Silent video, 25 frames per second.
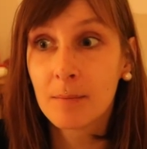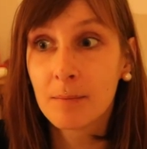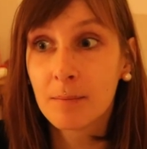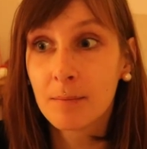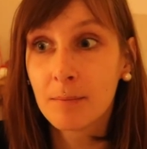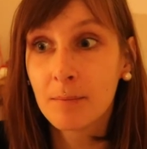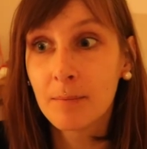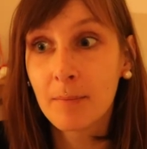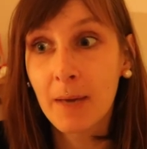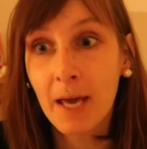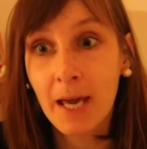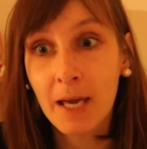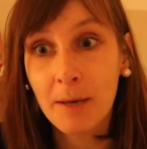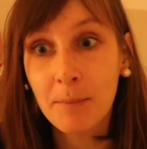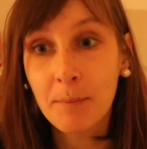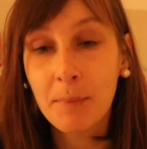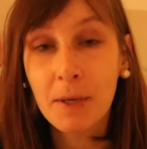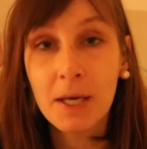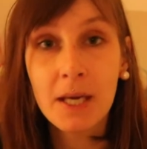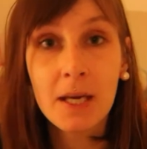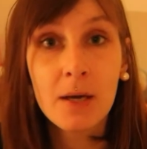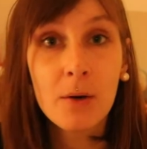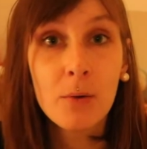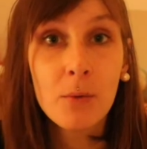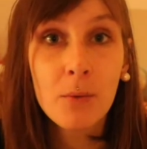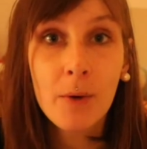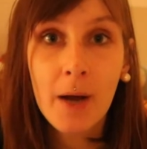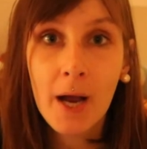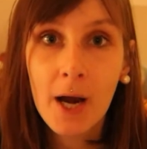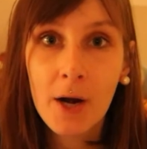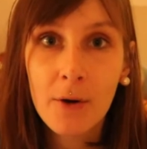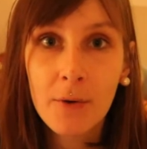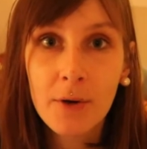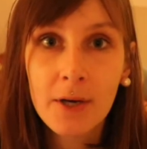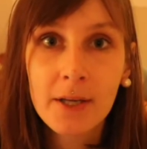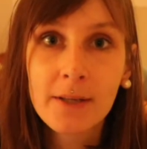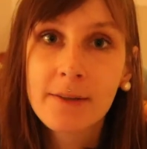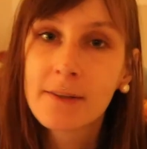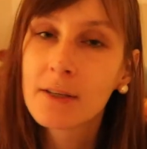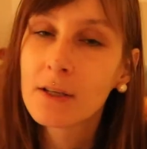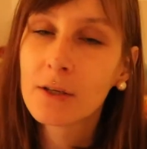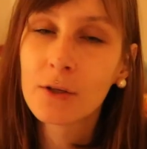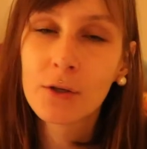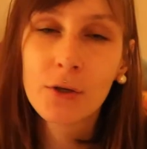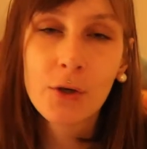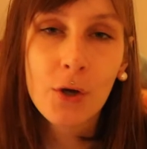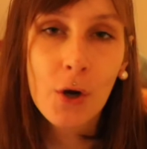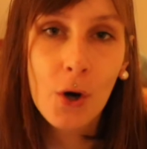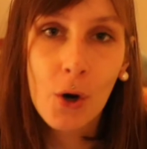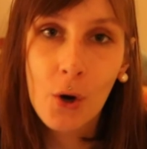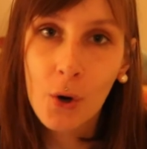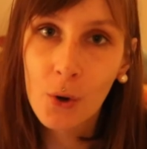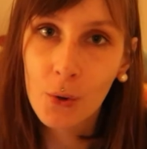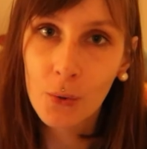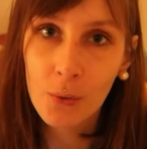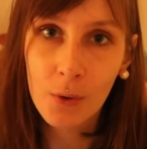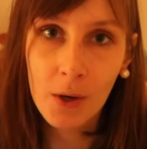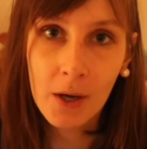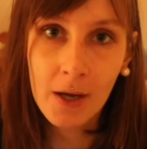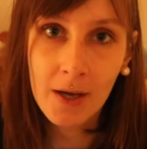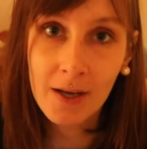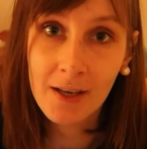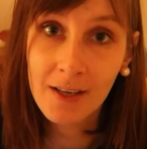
maybe wear it. No,